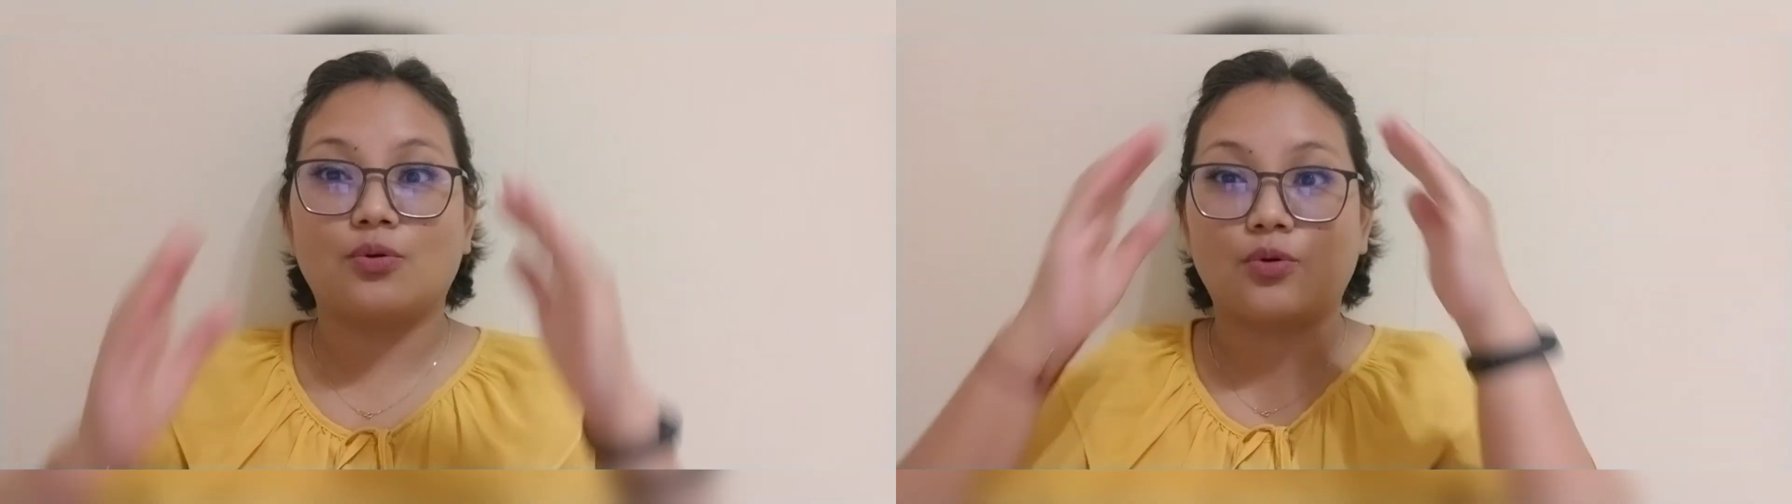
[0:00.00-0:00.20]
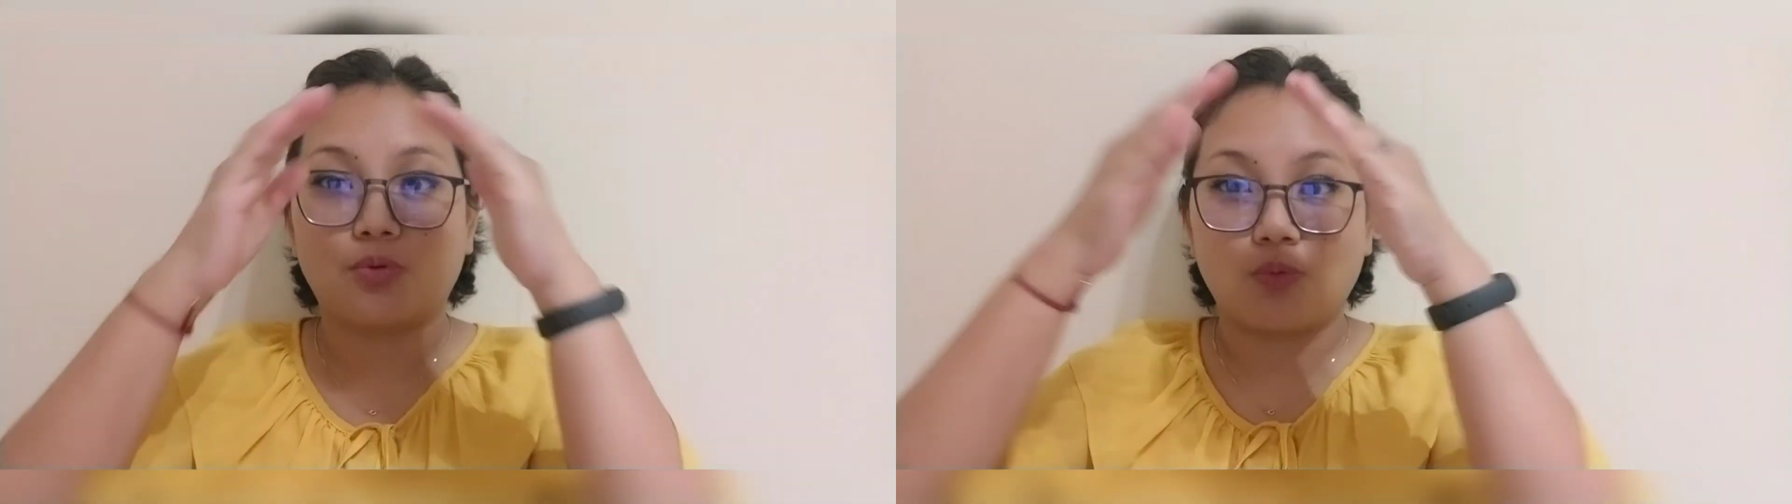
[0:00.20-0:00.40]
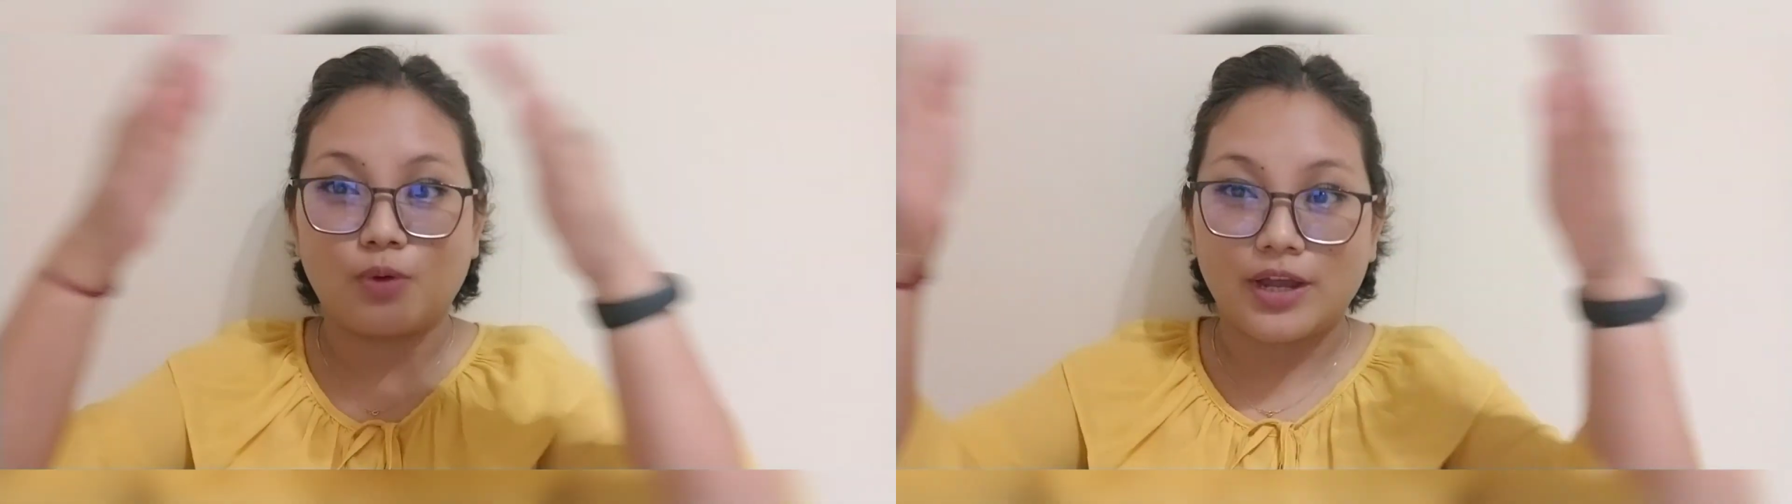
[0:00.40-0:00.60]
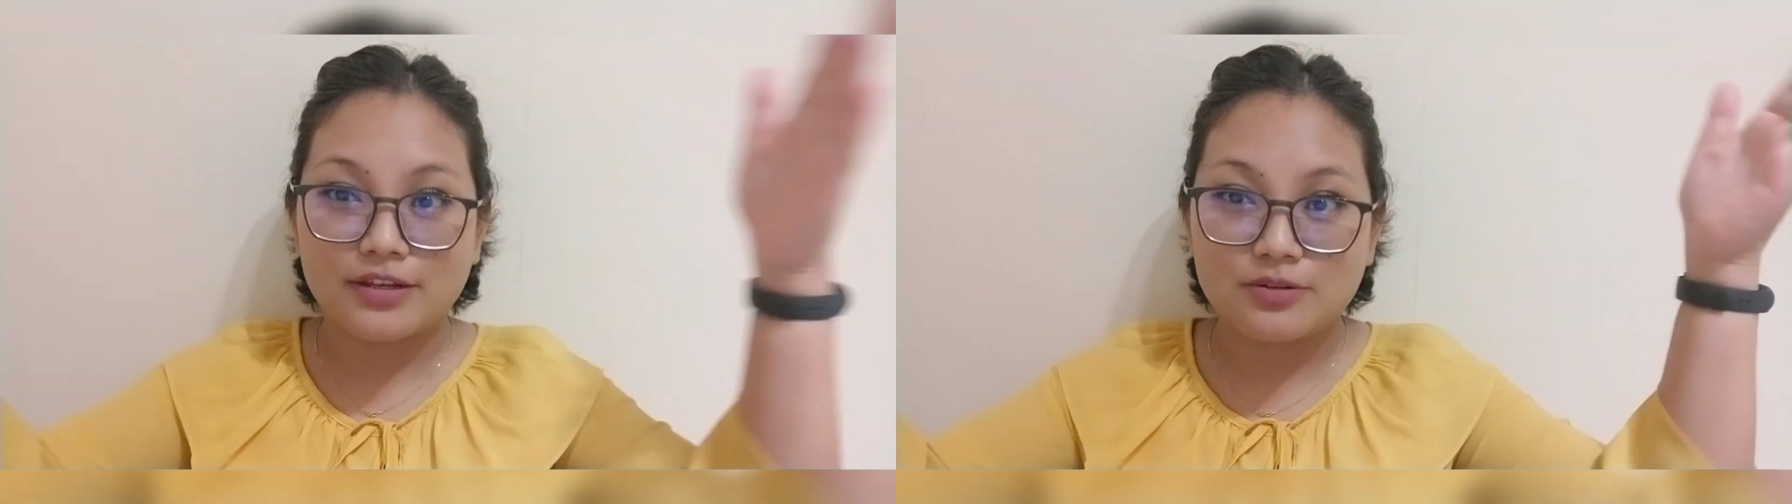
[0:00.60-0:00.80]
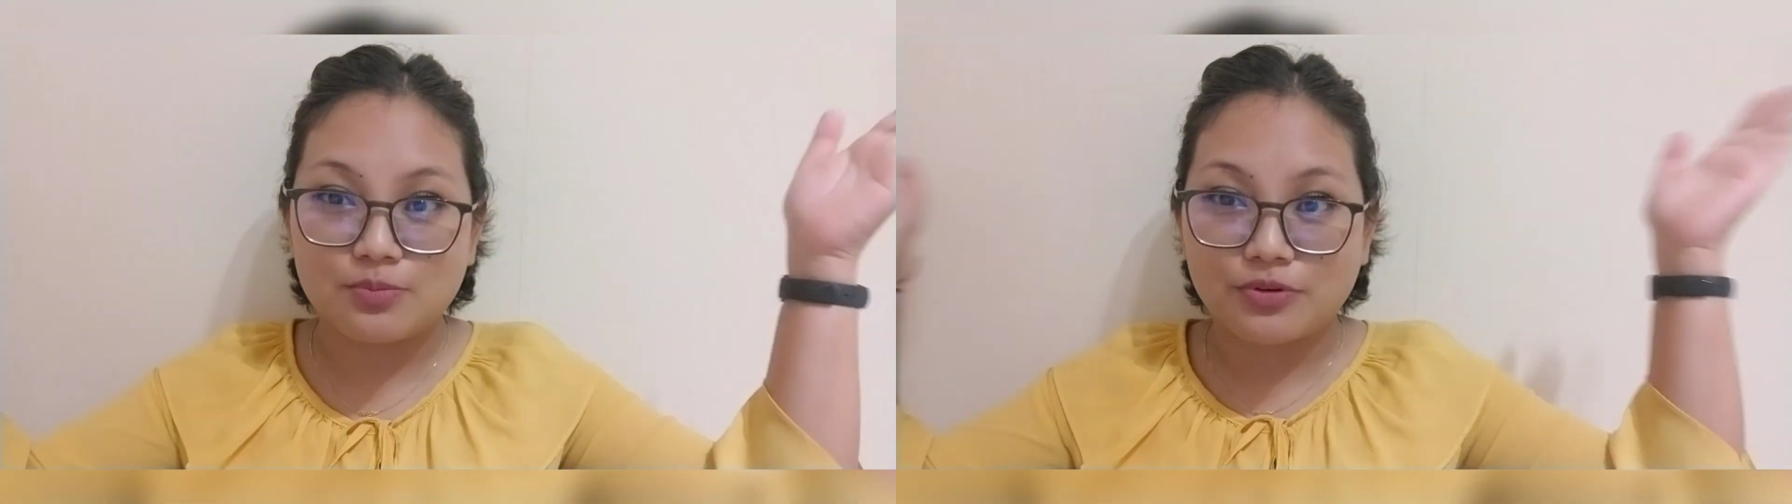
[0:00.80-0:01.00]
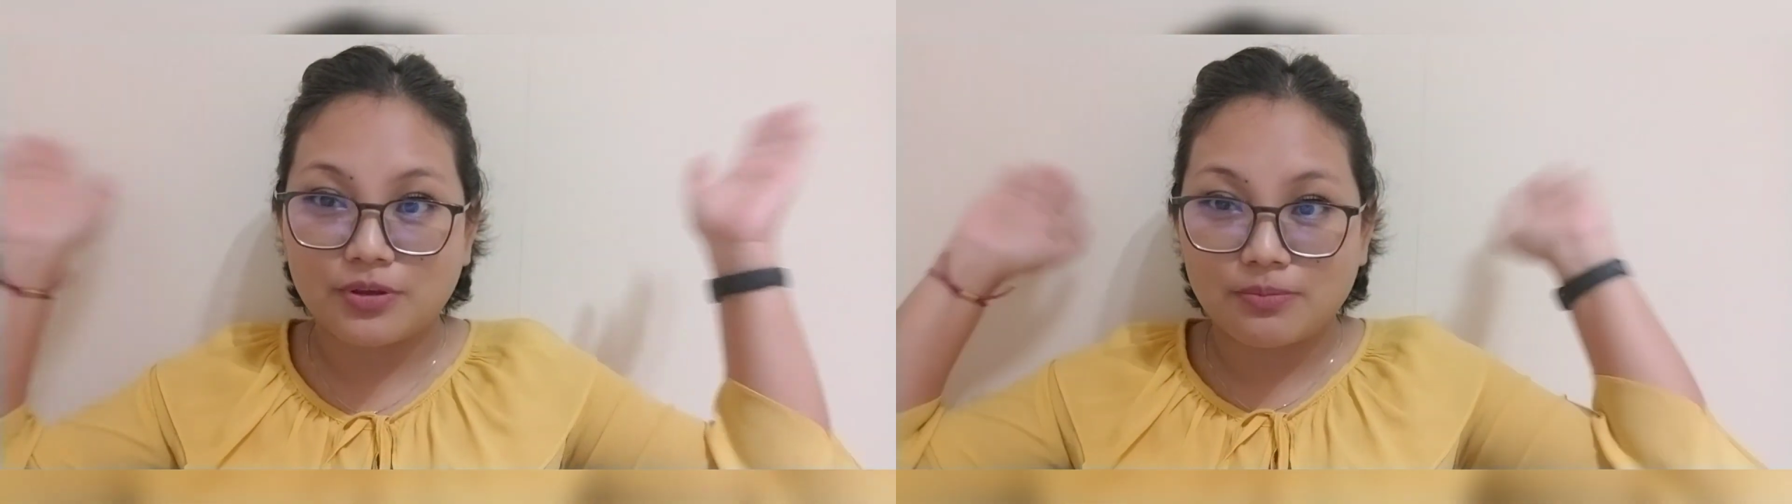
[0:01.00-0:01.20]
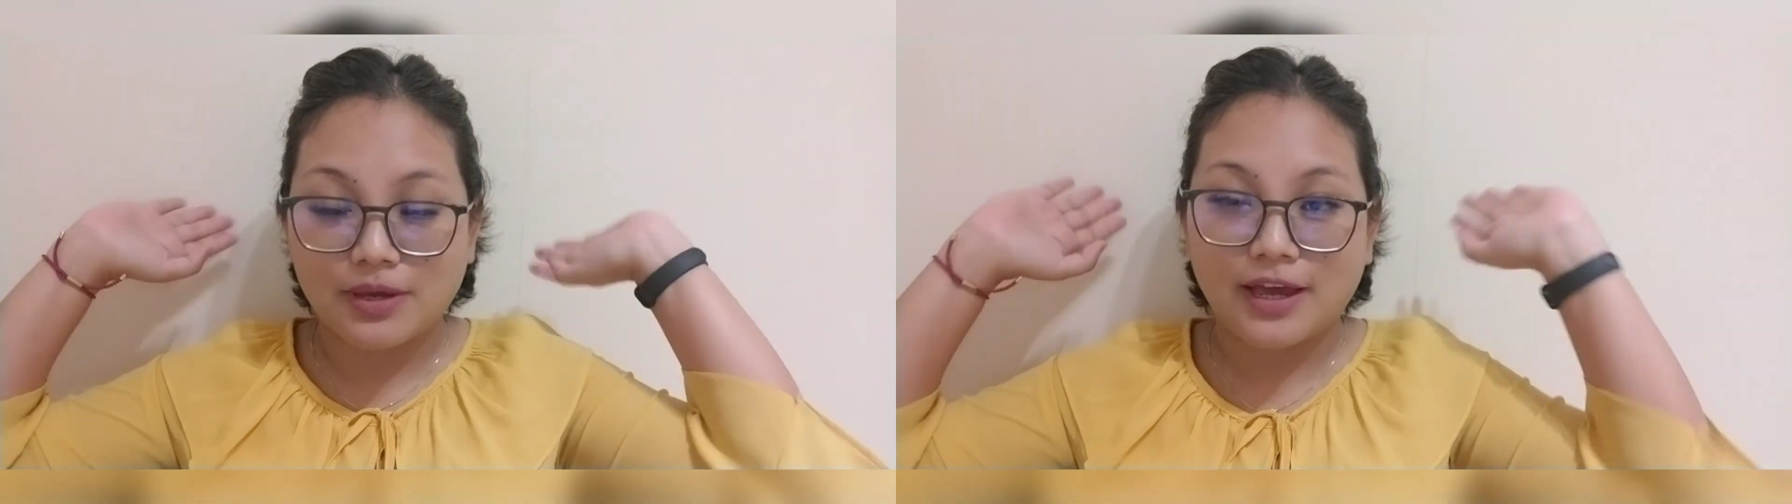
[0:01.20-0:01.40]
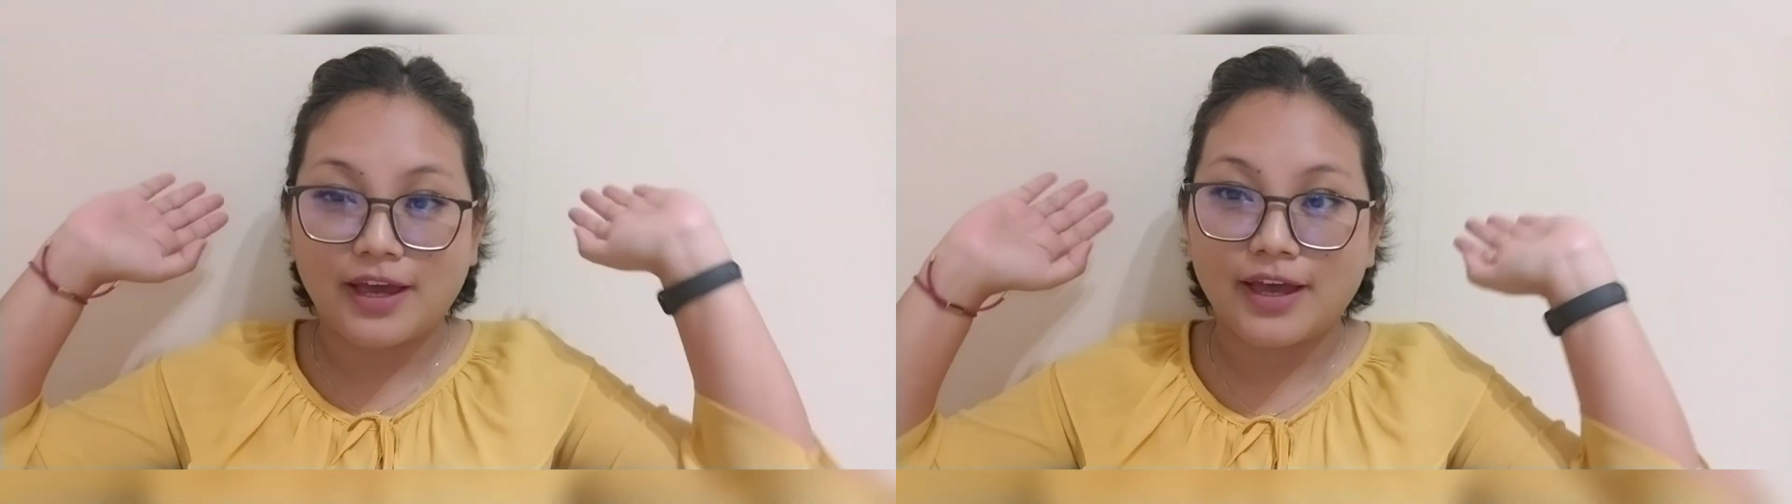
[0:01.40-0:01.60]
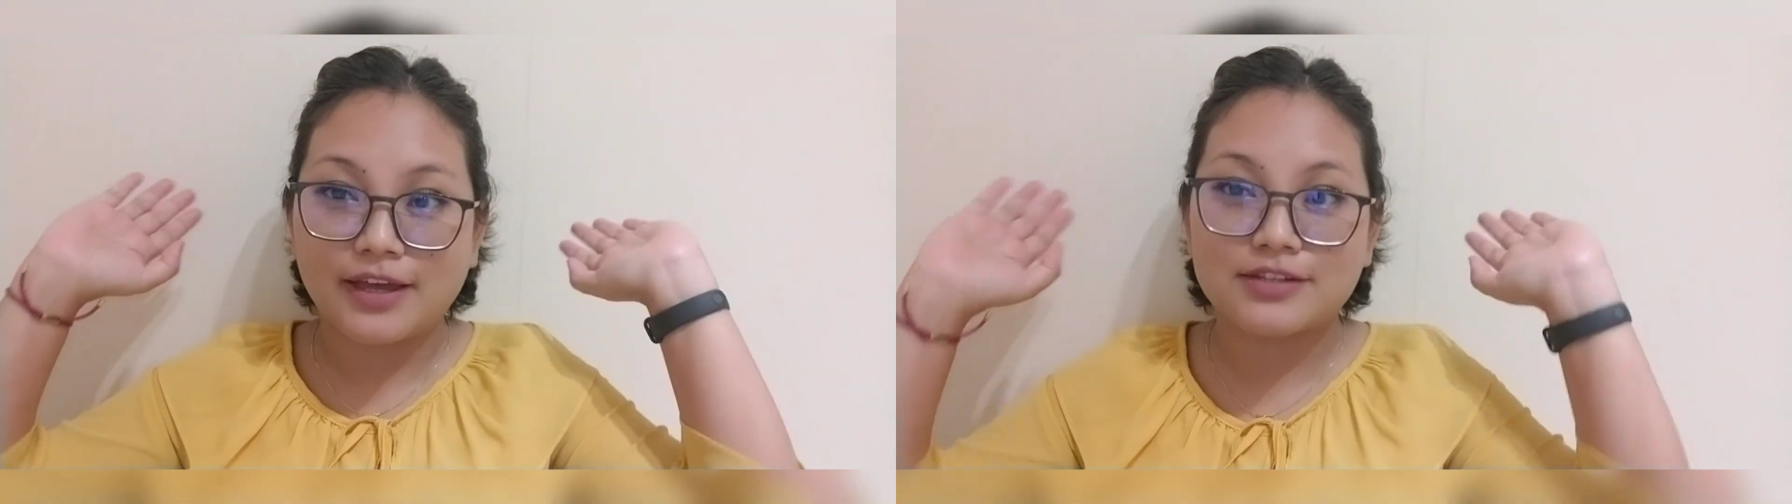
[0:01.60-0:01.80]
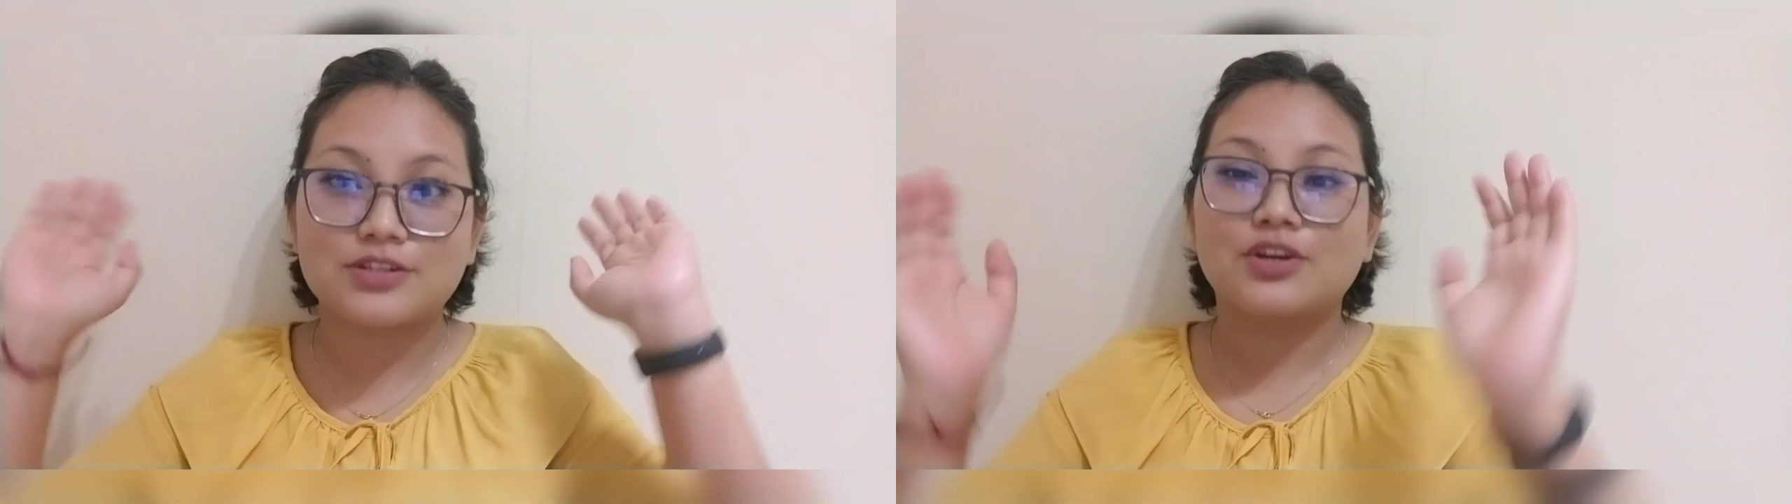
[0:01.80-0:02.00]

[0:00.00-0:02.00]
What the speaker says: or wide brim hat